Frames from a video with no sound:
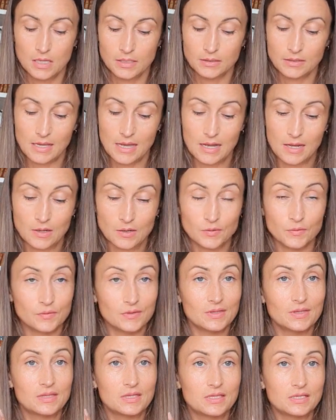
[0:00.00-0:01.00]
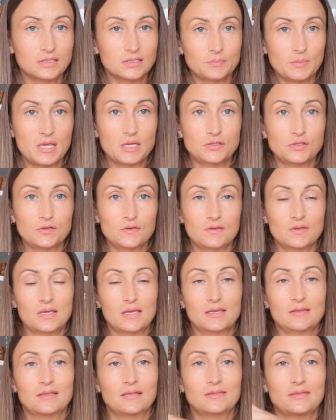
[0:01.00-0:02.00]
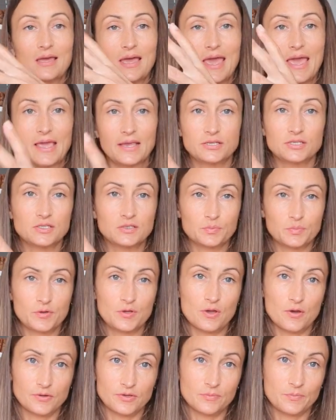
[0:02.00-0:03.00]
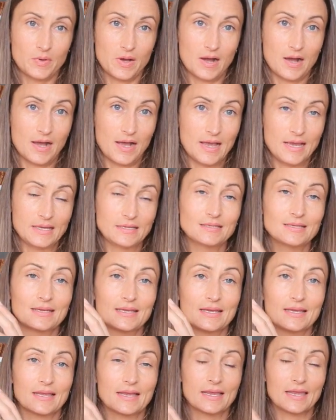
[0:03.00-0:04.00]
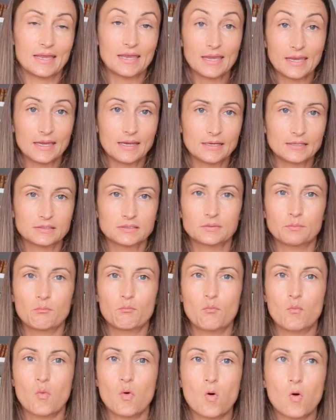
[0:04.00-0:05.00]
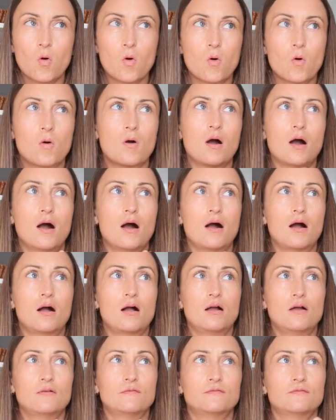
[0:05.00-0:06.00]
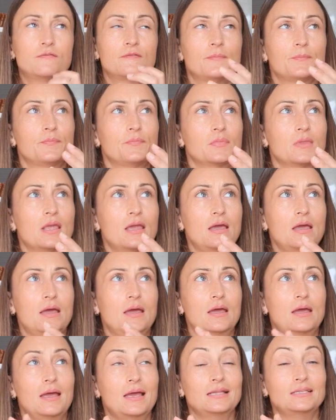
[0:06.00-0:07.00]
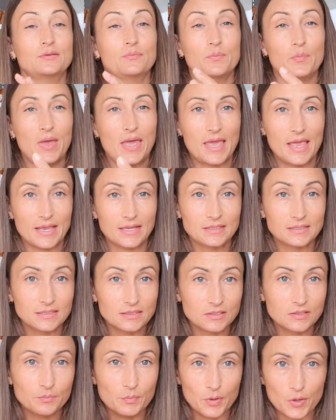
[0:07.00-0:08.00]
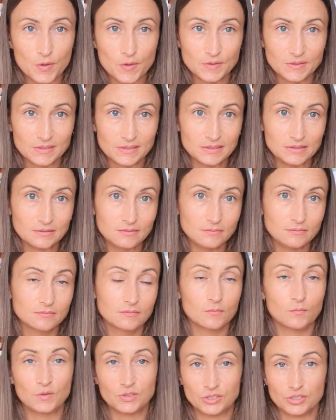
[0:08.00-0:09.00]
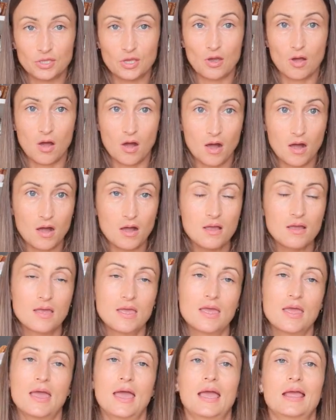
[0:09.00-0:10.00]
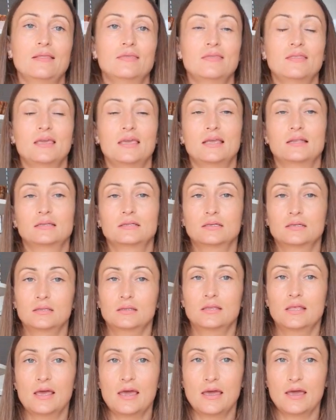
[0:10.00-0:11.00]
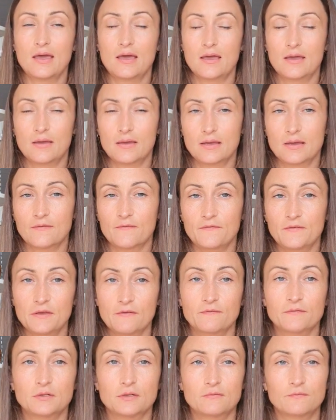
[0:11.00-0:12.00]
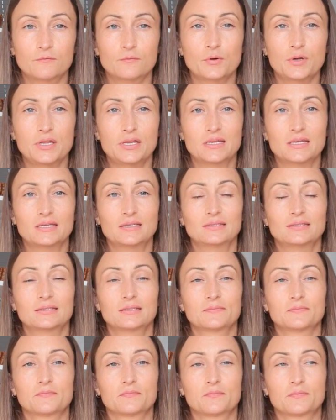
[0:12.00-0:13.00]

Now, this makes you think that the anxious preoccupied is more of a dependent person, which they are, and then the fearful avoidant,